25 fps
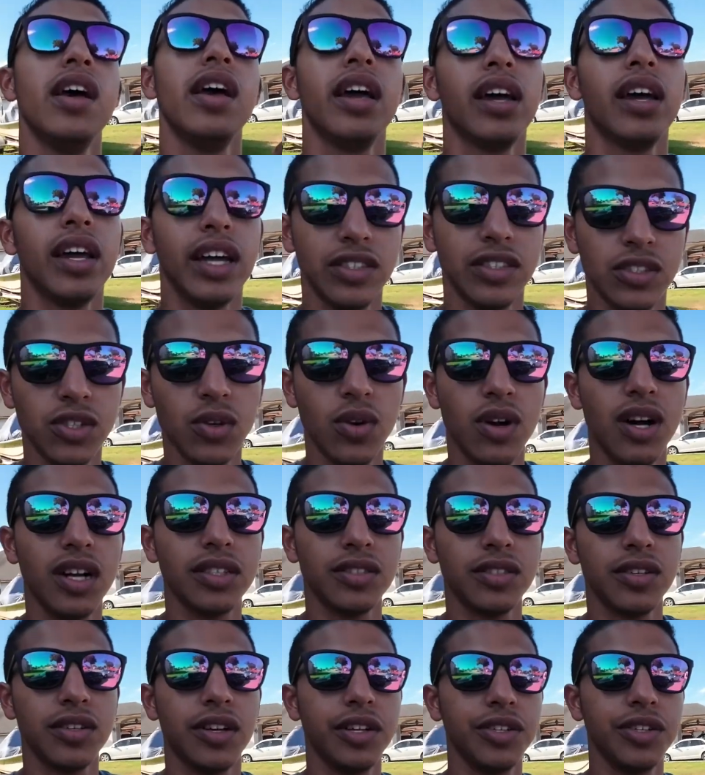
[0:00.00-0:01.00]
and so hot
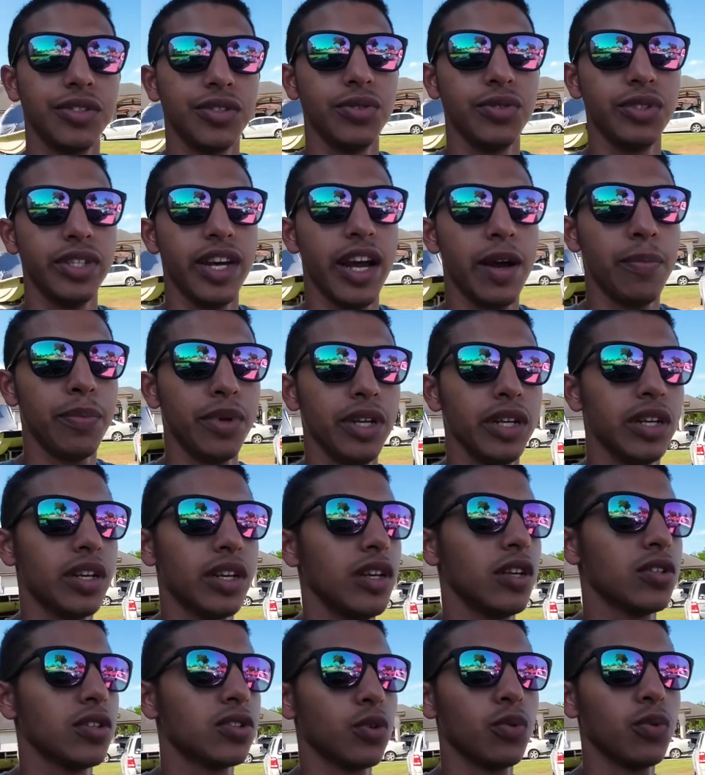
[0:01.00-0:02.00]
start issues happen.
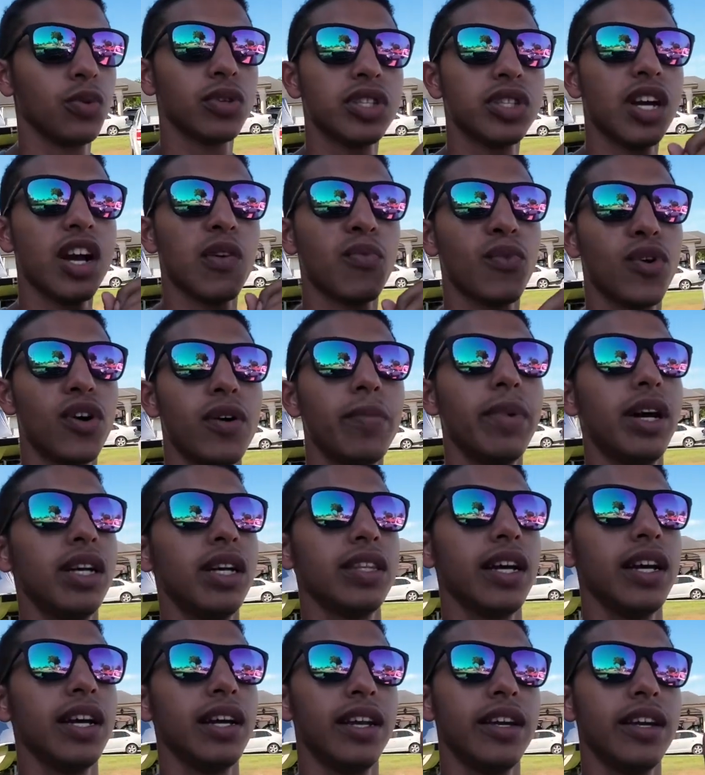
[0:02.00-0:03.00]
So we'll talk more about
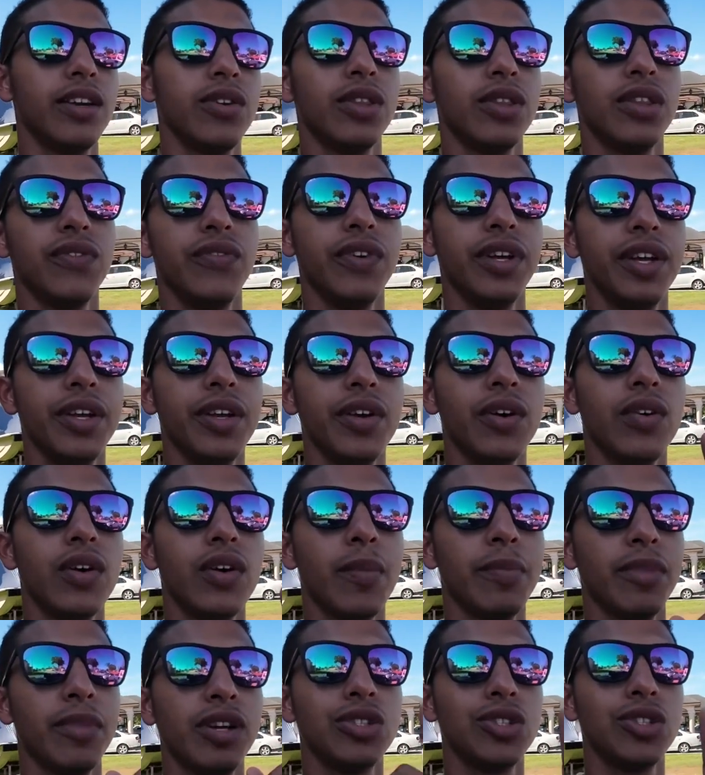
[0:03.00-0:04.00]
that later in the video.
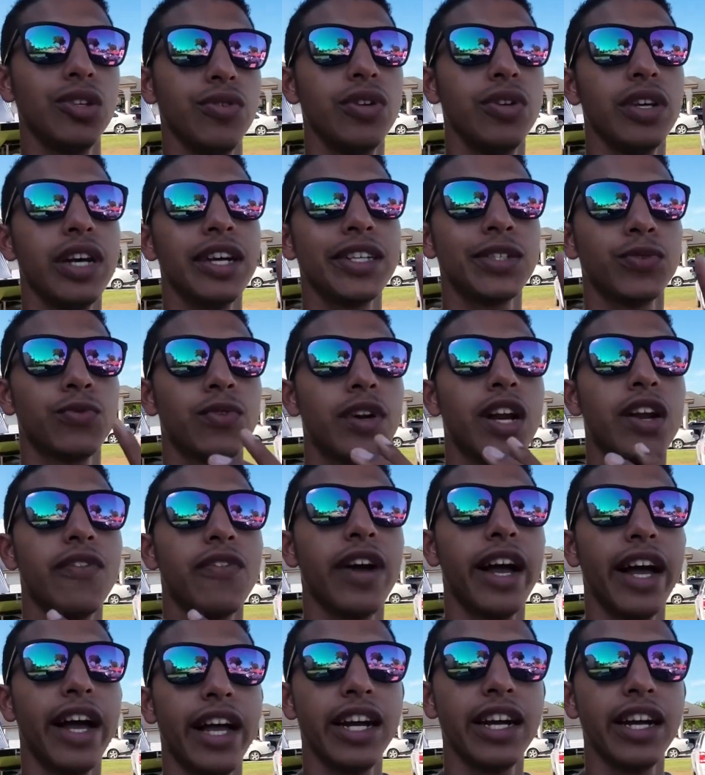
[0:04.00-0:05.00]
I'm going to show you guys where I've
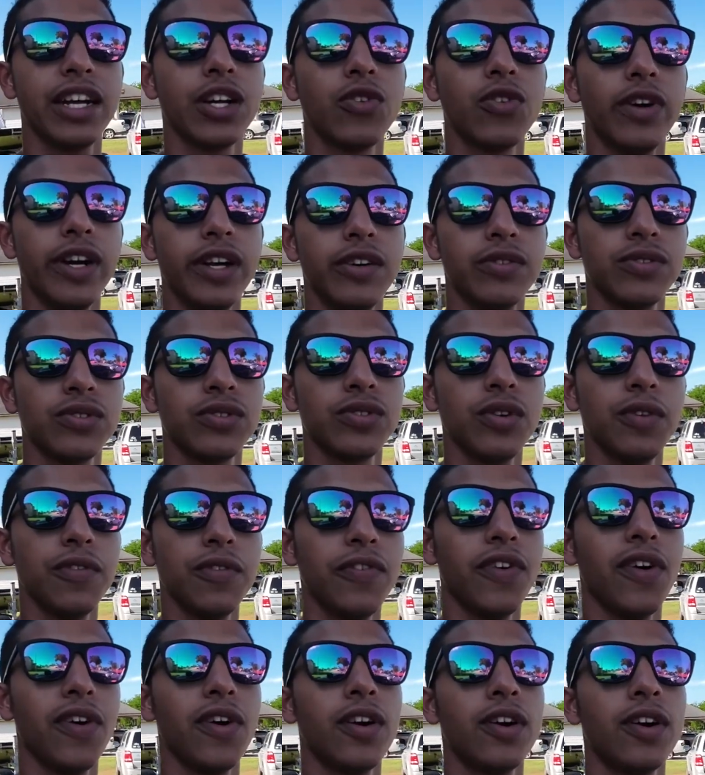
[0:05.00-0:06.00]
added ground so
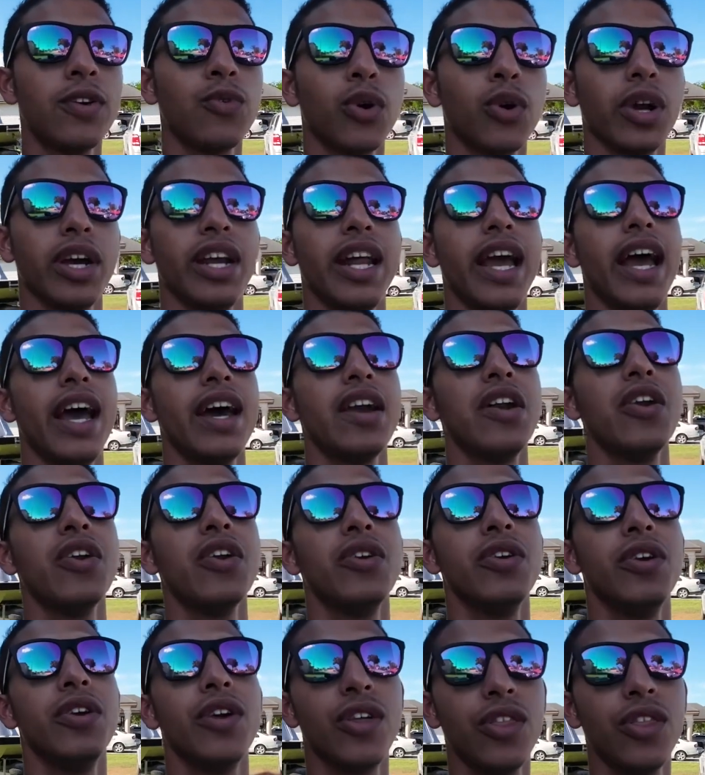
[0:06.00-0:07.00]
far. We're going to add
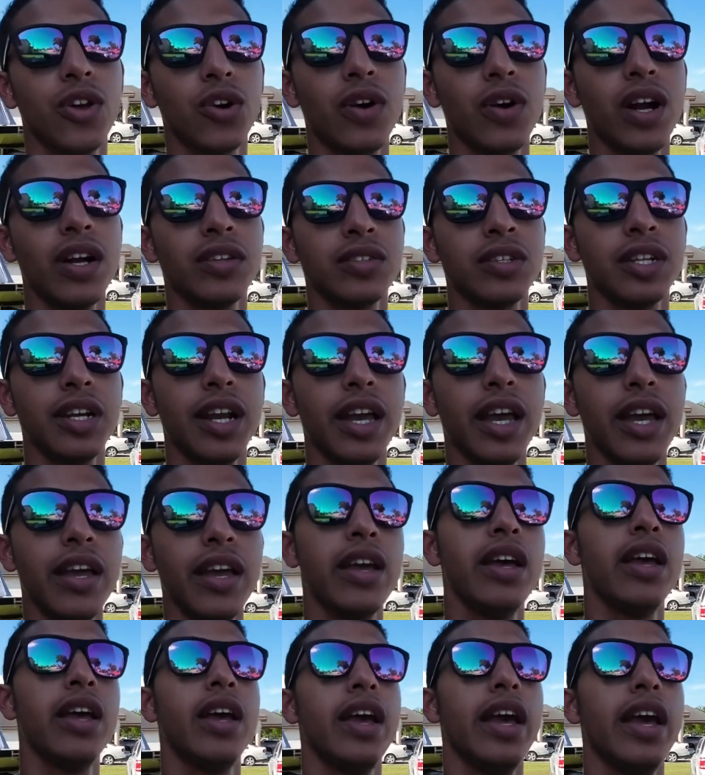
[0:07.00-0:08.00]
another ground today
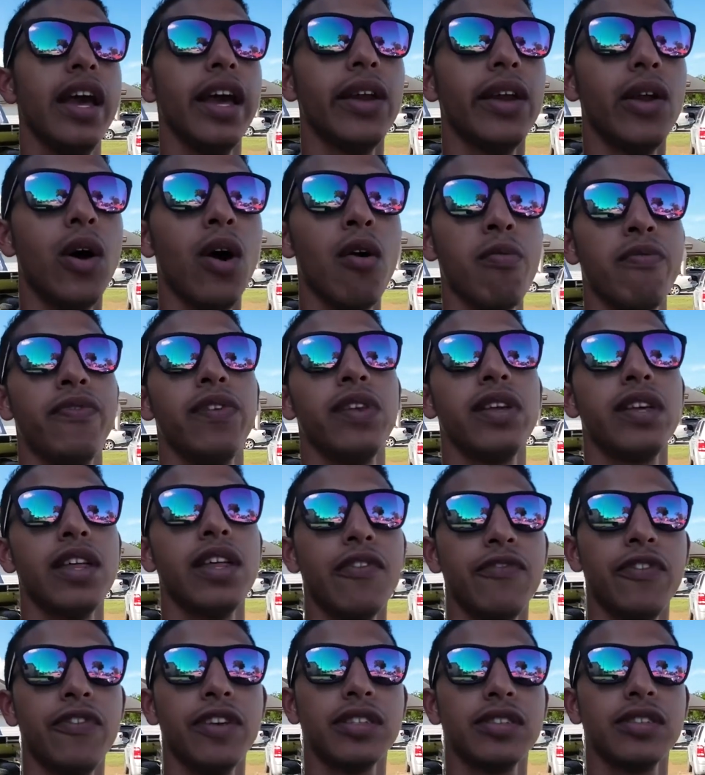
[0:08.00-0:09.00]
and hopefully
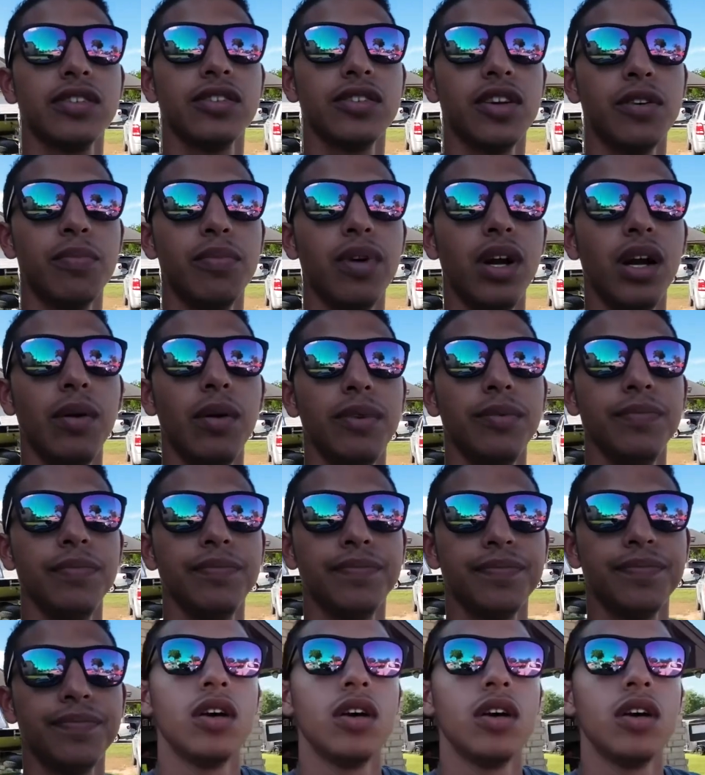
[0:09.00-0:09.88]
that fixes our problem.